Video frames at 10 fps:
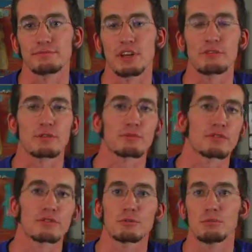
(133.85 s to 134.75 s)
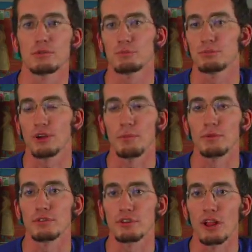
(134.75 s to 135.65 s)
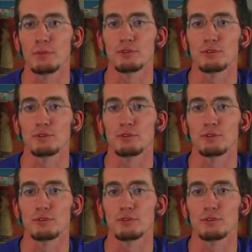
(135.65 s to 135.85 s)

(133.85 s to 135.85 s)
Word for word: anything with the Solomon